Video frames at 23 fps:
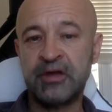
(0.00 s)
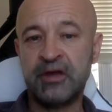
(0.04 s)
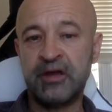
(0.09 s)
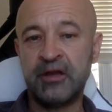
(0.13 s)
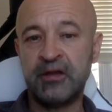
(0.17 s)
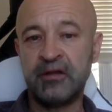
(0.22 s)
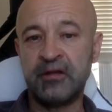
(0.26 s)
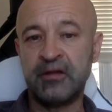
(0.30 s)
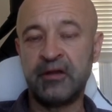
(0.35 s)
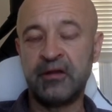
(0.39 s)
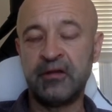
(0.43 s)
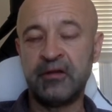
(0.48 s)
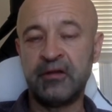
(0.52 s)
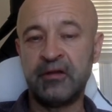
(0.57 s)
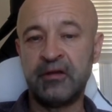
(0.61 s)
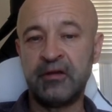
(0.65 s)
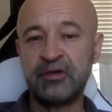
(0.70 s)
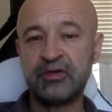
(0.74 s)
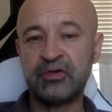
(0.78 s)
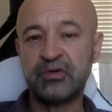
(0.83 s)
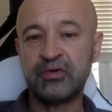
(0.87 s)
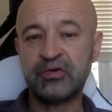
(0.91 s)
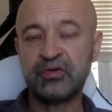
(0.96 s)
and, and there
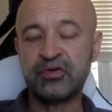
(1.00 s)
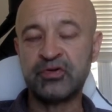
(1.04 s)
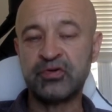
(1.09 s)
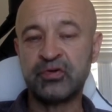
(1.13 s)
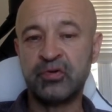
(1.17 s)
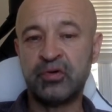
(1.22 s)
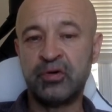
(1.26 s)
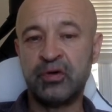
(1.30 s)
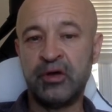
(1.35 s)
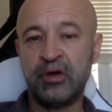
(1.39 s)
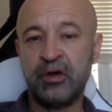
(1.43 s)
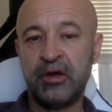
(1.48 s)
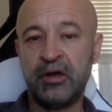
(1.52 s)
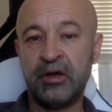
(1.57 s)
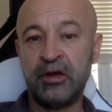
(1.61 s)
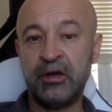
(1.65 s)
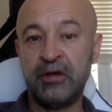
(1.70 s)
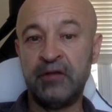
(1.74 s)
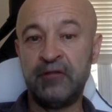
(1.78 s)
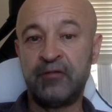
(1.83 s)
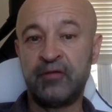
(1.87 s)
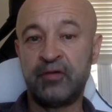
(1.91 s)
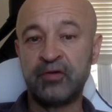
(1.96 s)
is also uh,
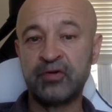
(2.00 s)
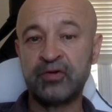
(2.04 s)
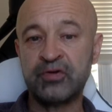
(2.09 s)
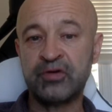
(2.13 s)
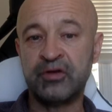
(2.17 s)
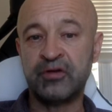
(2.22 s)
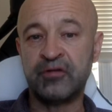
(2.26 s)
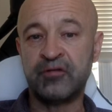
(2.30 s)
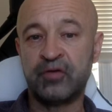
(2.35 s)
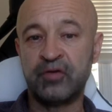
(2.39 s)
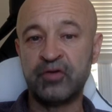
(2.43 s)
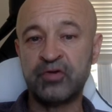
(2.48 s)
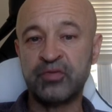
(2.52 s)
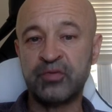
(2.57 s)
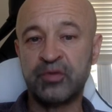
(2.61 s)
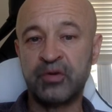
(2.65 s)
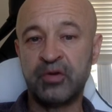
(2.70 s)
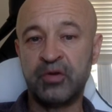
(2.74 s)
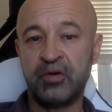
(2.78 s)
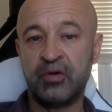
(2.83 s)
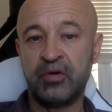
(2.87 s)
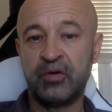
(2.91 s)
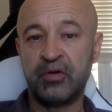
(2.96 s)
inverse
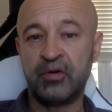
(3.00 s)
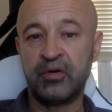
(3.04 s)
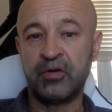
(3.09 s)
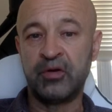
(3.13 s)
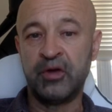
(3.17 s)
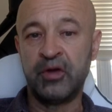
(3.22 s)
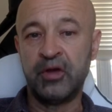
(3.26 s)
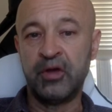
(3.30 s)
reinforcement learning,